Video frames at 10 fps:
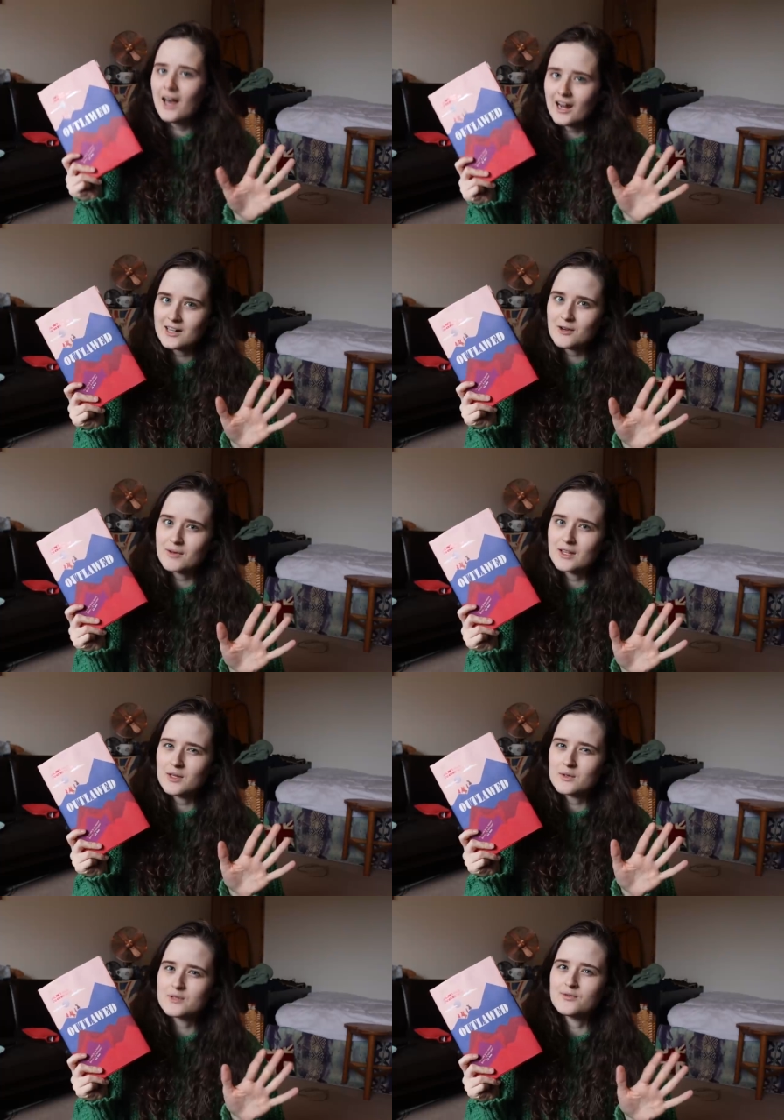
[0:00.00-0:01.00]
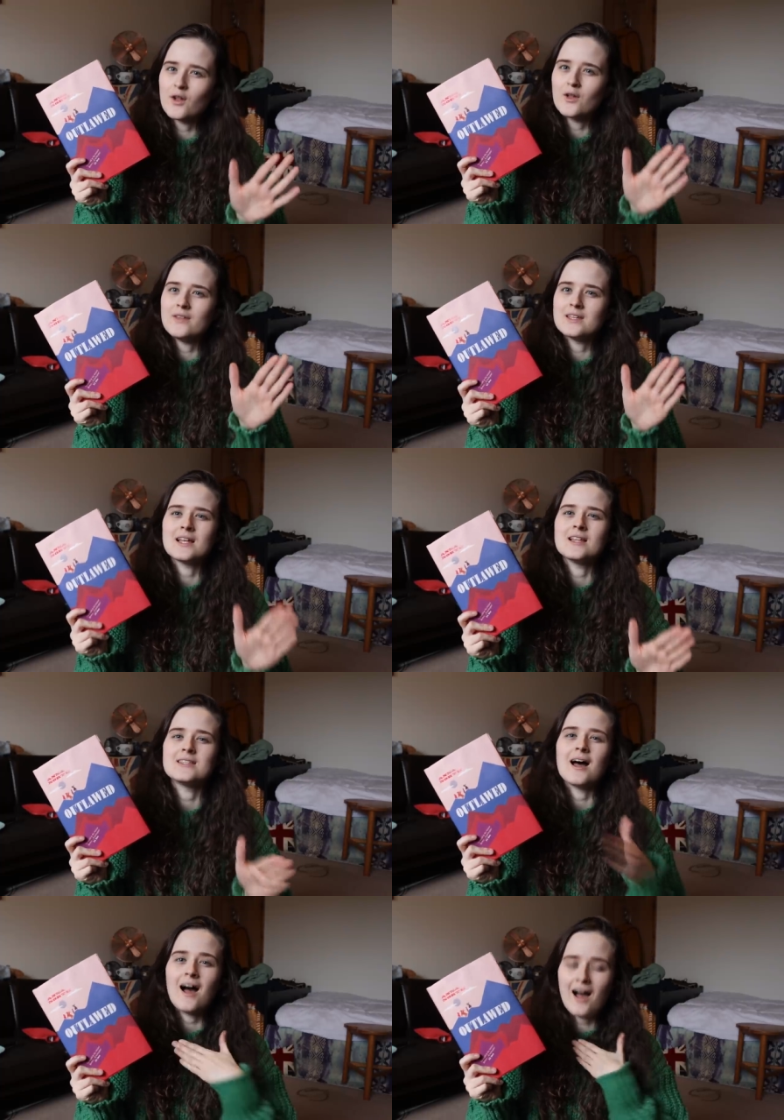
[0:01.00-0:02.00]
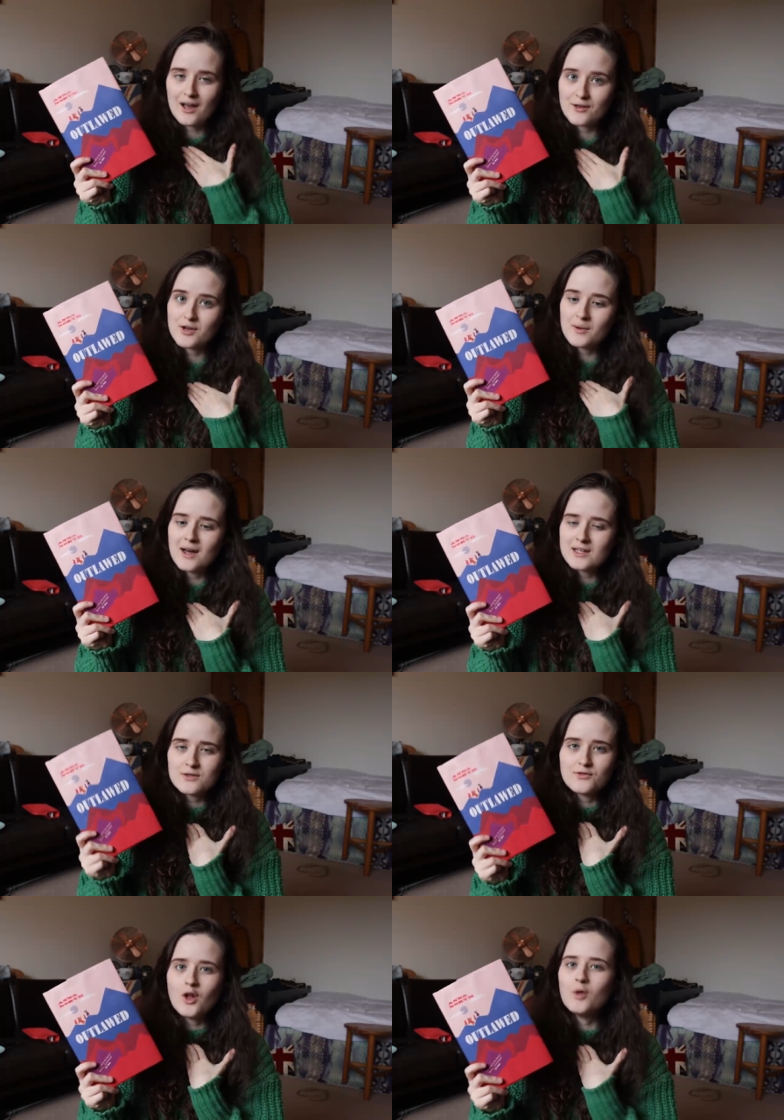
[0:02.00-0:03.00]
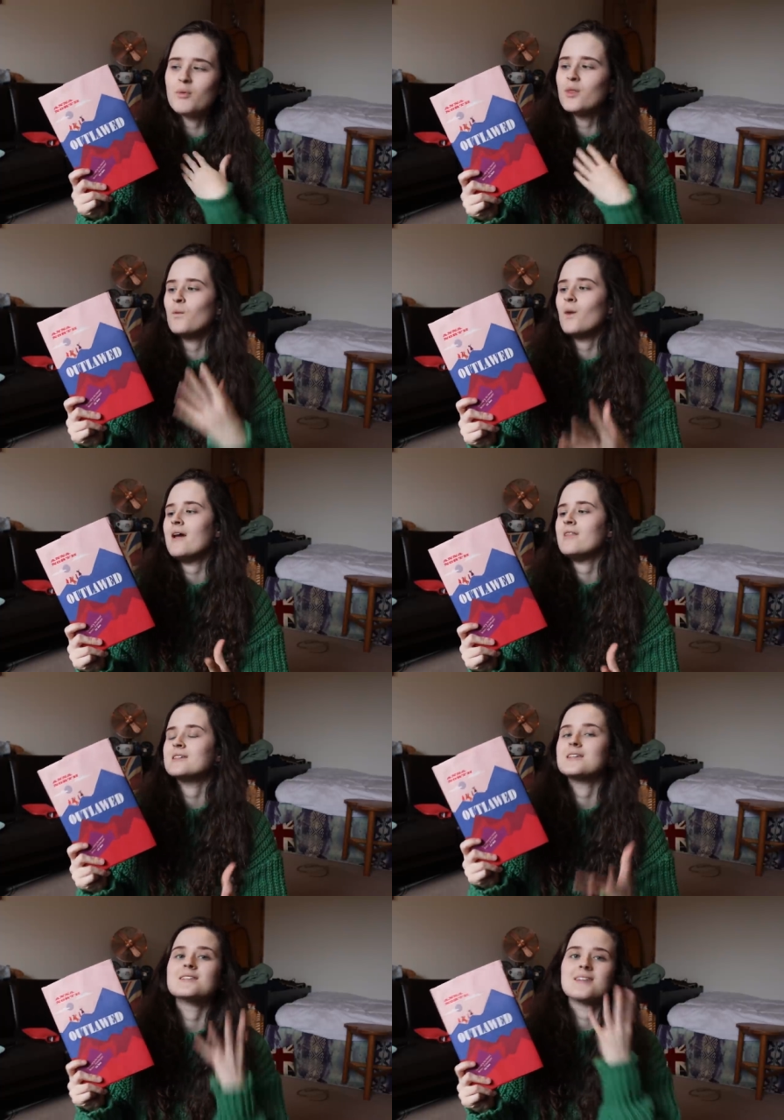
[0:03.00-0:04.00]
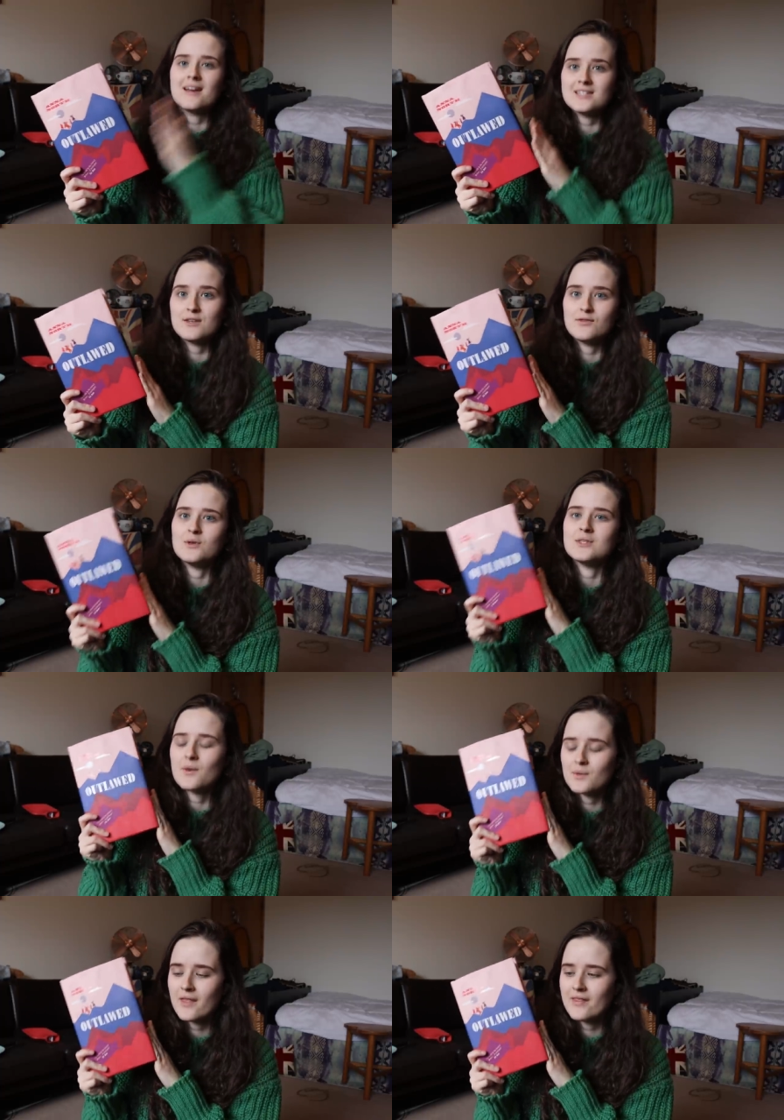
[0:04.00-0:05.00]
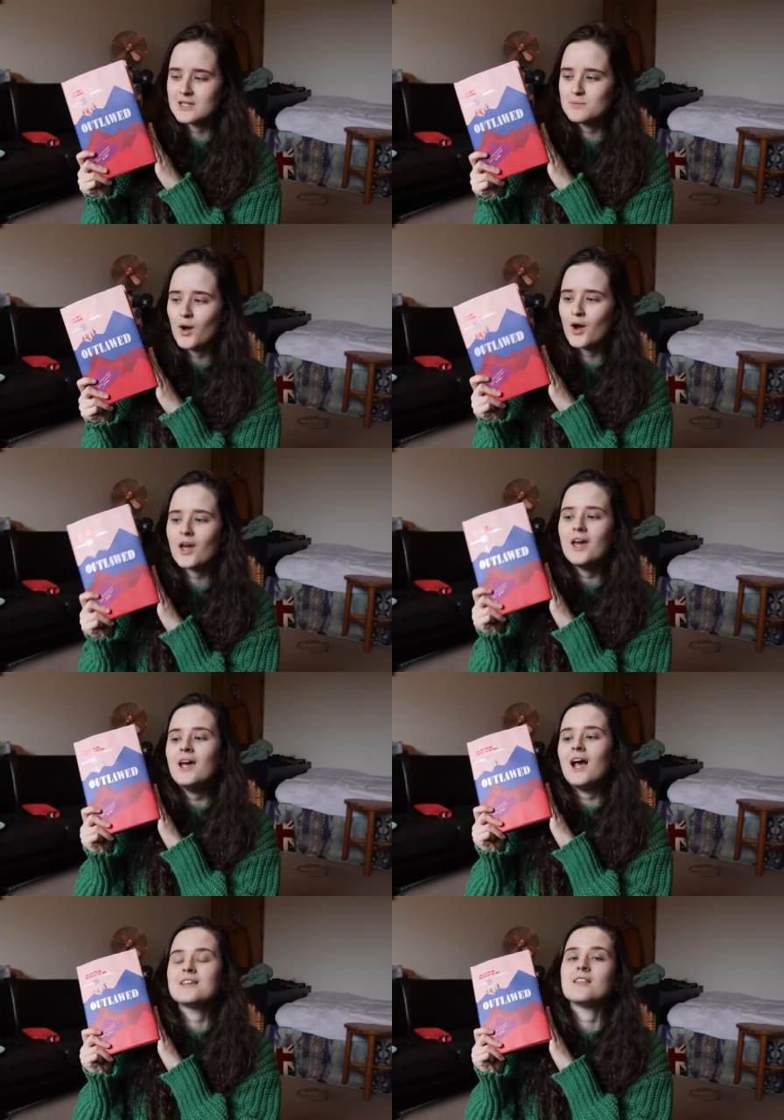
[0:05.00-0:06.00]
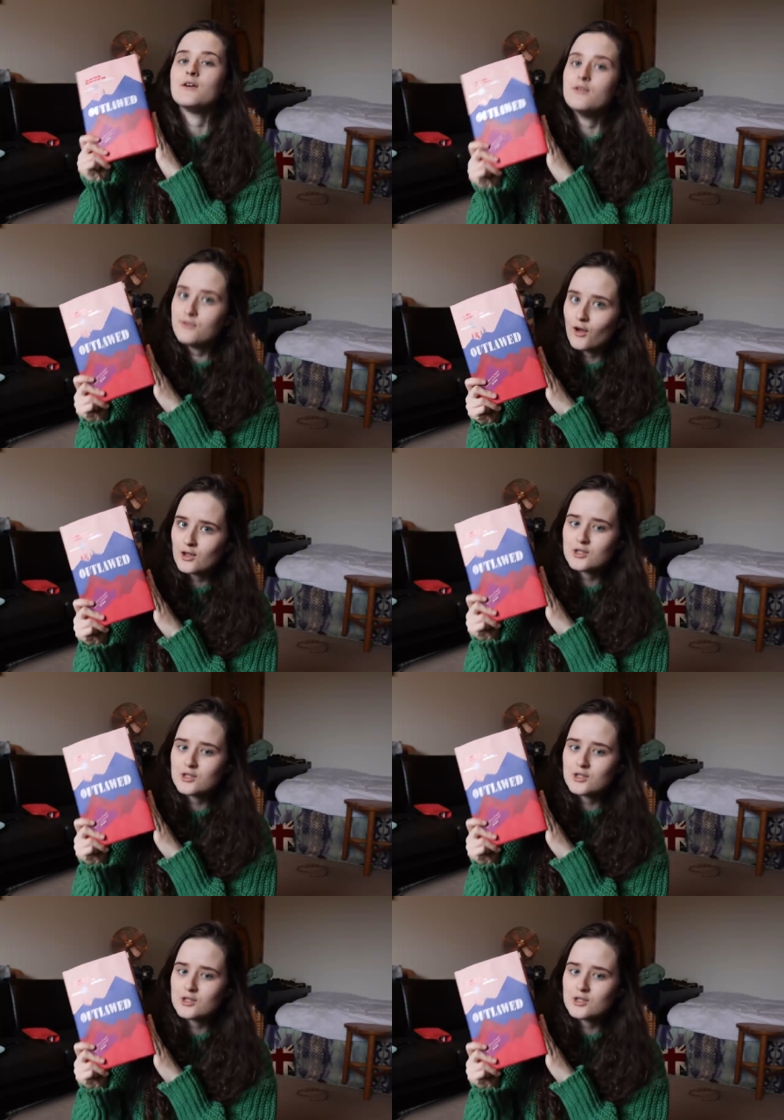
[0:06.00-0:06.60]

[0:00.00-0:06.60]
I don't really use fault in the sense that I view it as fault, but the way that society views it within this book is that the fault